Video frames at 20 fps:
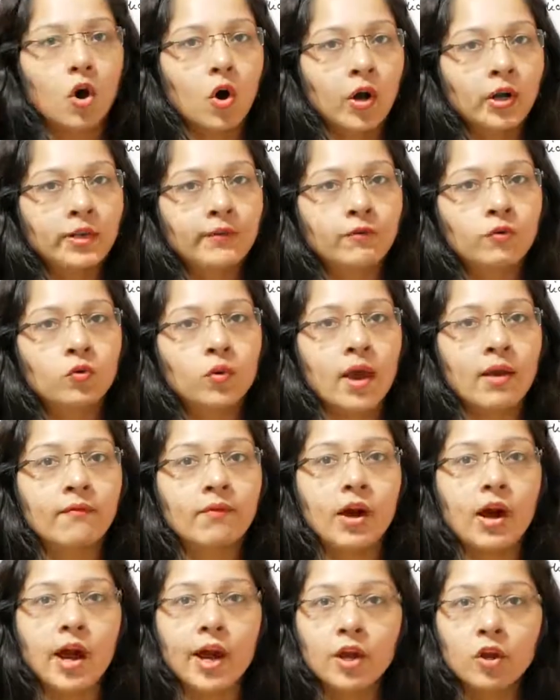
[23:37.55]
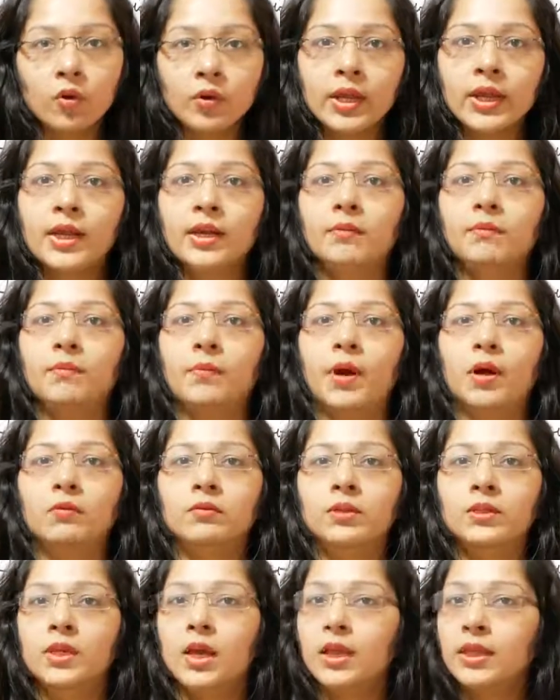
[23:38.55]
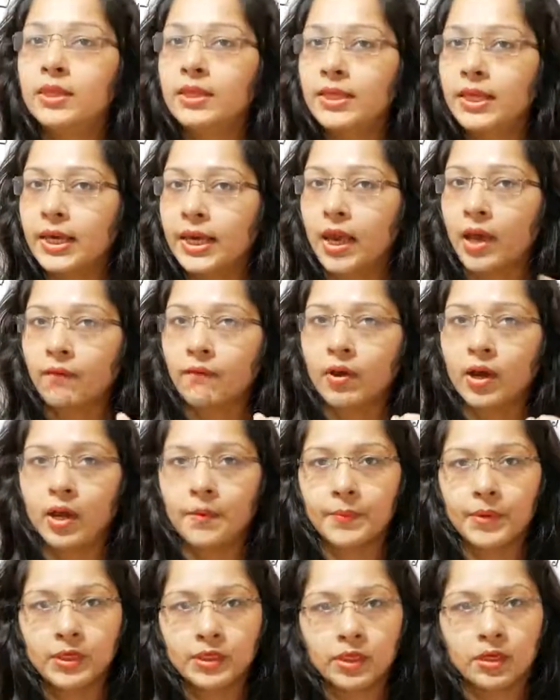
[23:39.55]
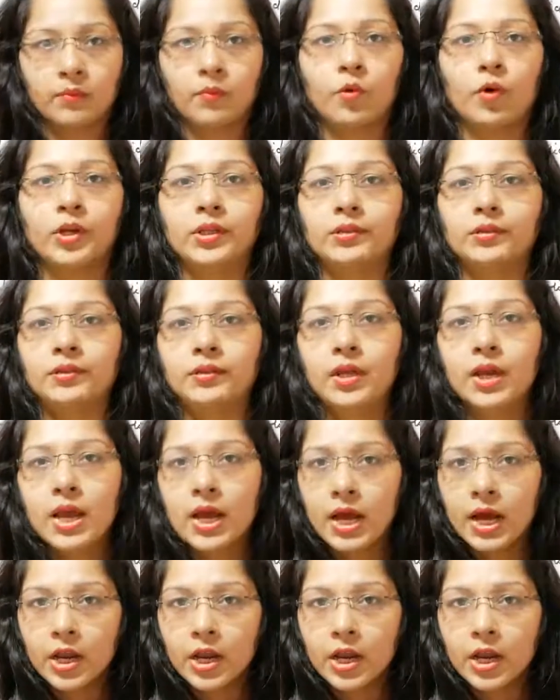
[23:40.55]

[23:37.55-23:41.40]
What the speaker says: or if you have ionic compounds, they have high melting points.